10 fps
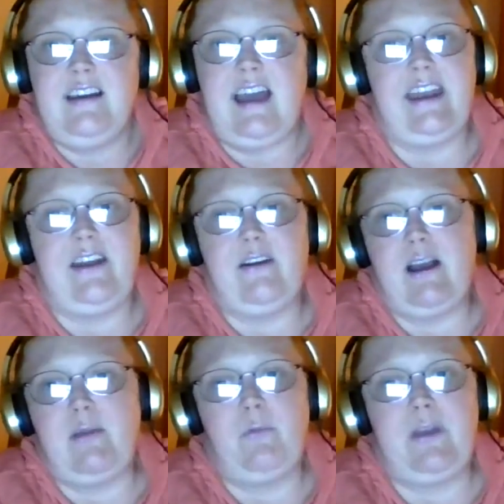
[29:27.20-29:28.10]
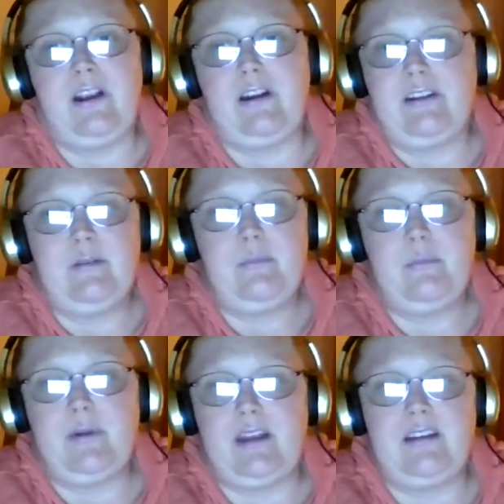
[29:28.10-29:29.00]
I know I'm weird,
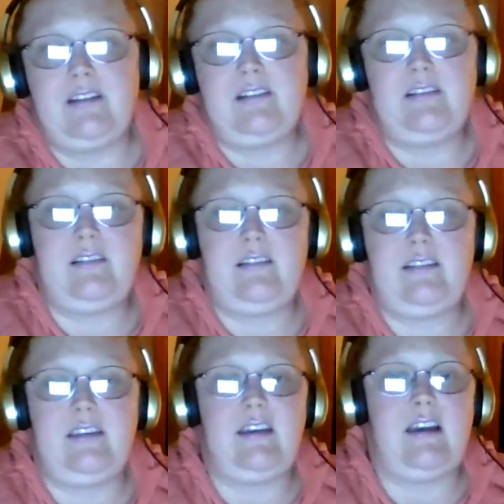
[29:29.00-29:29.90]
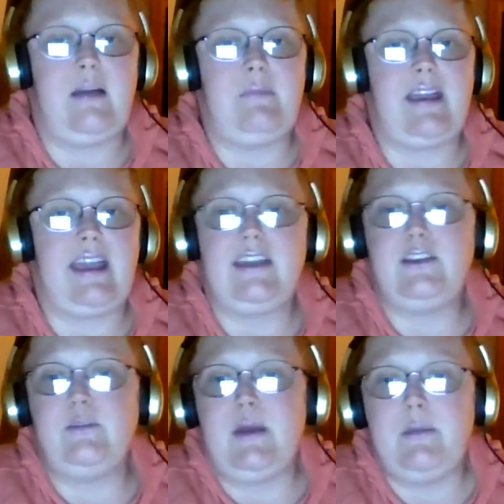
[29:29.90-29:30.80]
but I'm like, I
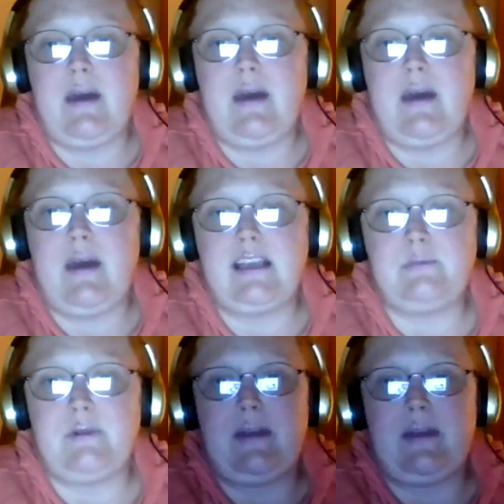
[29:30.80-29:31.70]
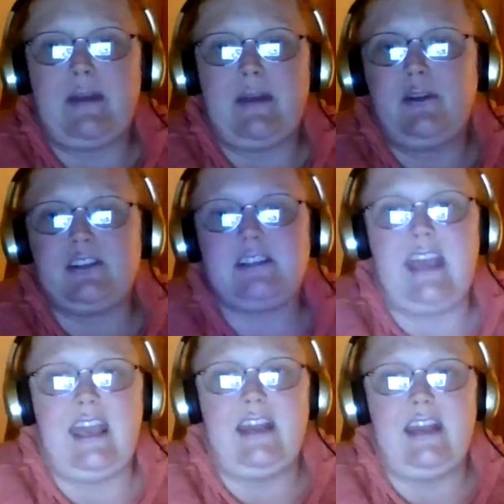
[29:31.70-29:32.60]
do my best, but I'm like, I really just
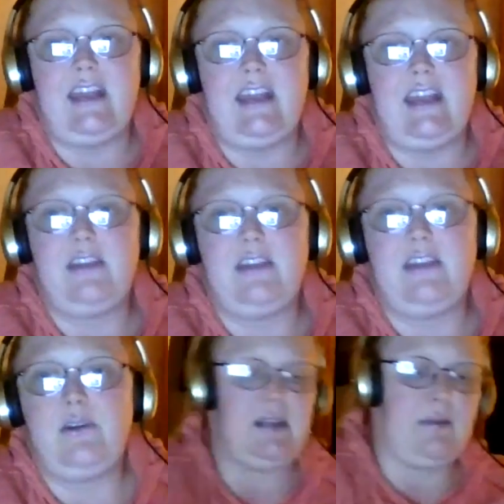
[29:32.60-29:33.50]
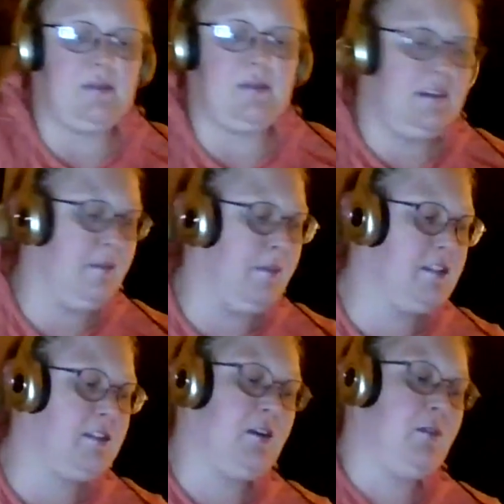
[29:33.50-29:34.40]
can't do it sometimes.
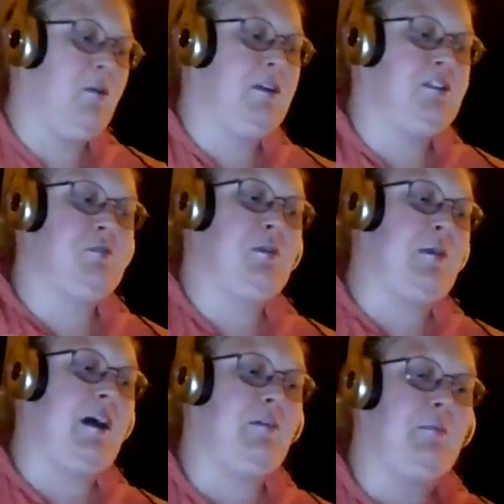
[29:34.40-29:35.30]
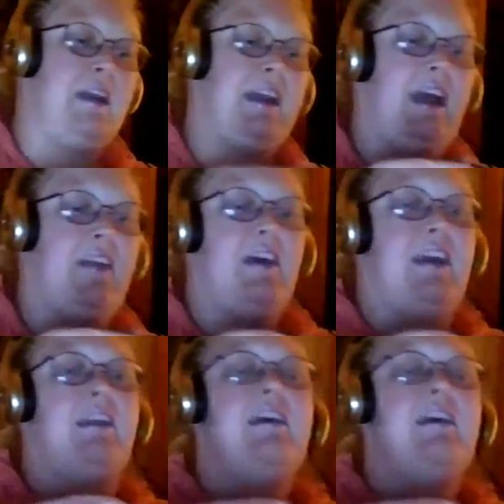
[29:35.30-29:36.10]
And I'm like, certain ones just really bother me.